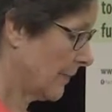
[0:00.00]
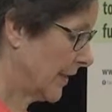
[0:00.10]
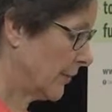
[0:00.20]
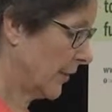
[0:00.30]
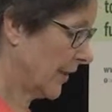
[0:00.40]

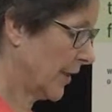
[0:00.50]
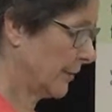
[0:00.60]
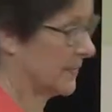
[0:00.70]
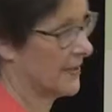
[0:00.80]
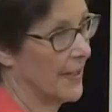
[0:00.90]
it will
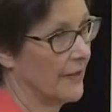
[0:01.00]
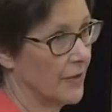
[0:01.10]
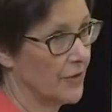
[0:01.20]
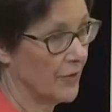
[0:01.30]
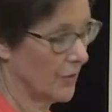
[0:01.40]
help set
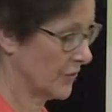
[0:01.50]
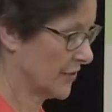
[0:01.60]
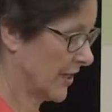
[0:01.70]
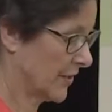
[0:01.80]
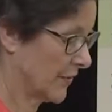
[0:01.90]
the
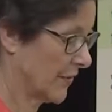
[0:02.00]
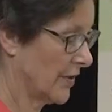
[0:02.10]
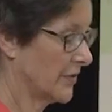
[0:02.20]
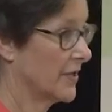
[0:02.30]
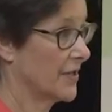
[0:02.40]
context for
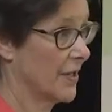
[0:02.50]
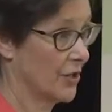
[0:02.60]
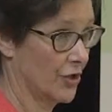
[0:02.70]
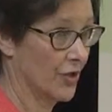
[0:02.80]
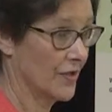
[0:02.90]
our
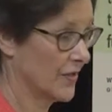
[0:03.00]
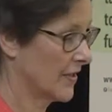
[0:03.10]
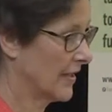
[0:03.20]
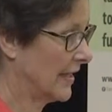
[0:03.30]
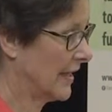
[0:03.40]

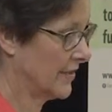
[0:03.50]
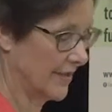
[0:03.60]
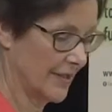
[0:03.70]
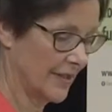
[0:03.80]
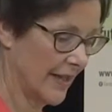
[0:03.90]
discussions later
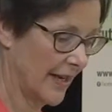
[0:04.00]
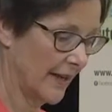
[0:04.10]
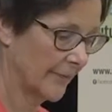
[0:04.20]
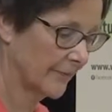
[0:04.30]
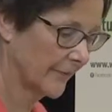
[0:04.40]

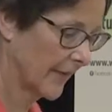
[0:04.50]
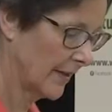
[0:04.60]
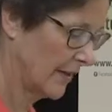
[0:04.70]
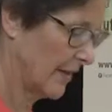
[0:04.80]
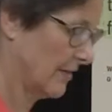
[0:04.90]
today.
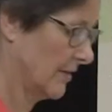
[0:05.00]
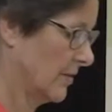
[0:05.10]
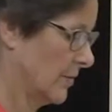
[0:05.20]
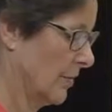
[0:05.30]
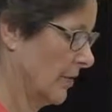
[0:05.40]
Now, this
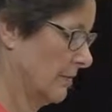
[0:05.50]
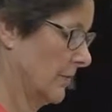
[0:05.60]
is where